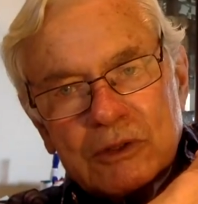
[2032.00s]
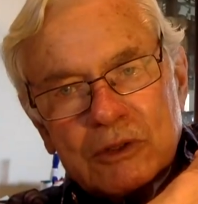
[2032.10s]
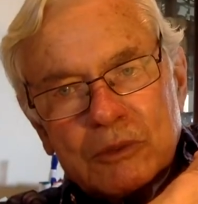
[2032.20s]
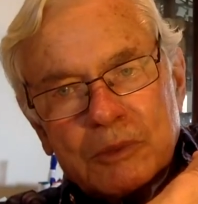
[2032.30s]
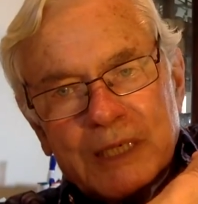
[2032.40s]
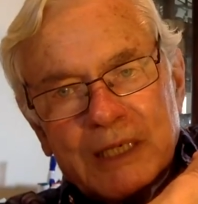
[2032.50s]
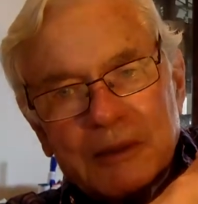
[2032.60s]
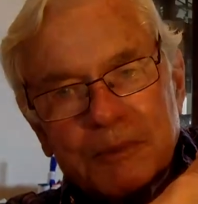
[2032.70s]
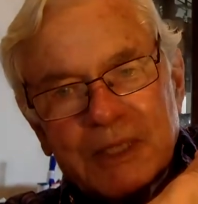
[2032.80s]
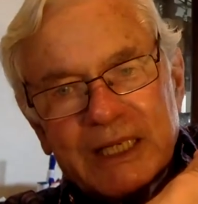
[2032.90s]
two
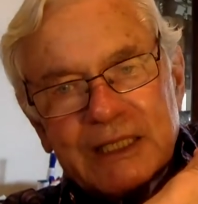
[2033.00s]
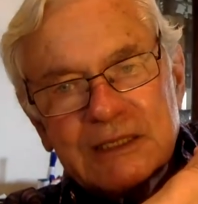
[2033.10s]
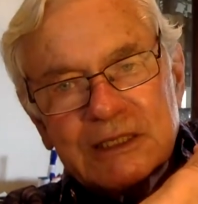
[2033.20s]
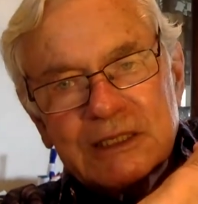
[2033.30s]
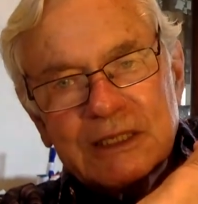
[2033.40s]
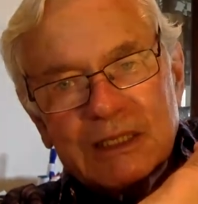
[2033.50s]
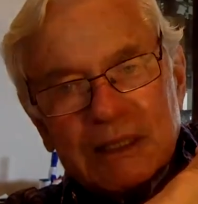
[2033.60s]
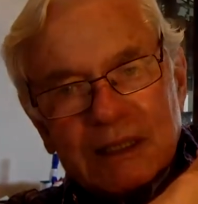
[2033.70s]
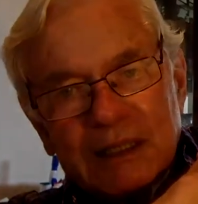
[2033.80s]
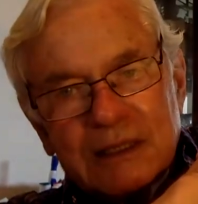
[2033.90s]
power plants uh,
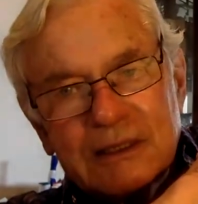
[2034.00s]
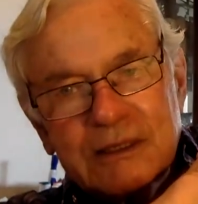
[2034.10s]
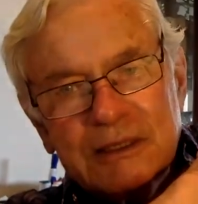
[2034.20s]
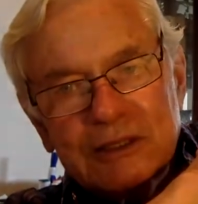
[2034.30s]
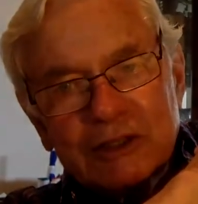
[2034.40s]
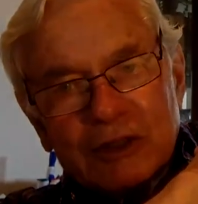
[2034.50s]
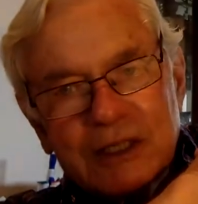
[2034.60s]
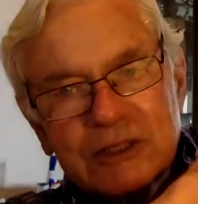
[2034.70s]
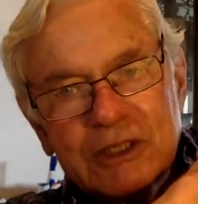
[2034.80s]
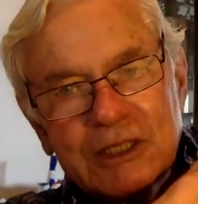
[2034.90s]
under
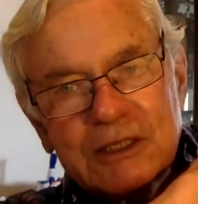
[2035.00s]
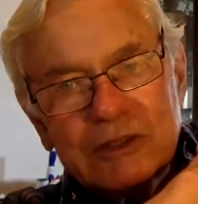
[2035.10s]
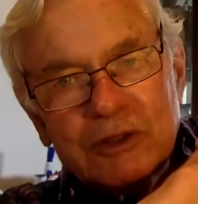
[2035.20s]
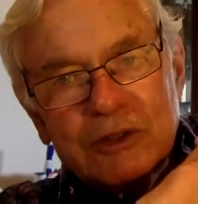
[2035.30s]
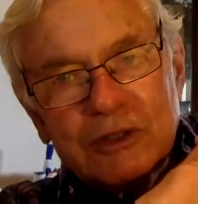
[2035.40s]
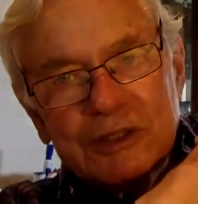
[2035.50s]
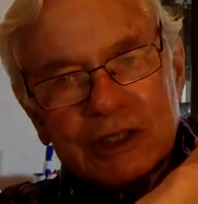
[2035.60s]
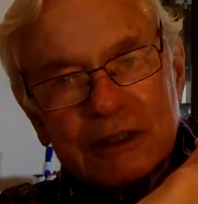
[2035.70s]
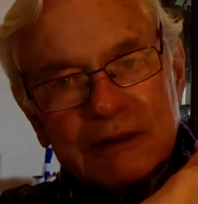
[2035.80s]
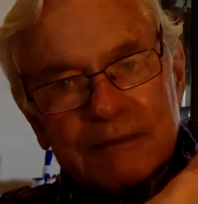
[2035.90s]
construction in
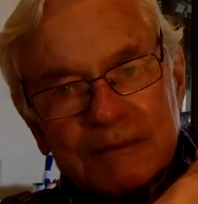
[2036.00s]
Georgia.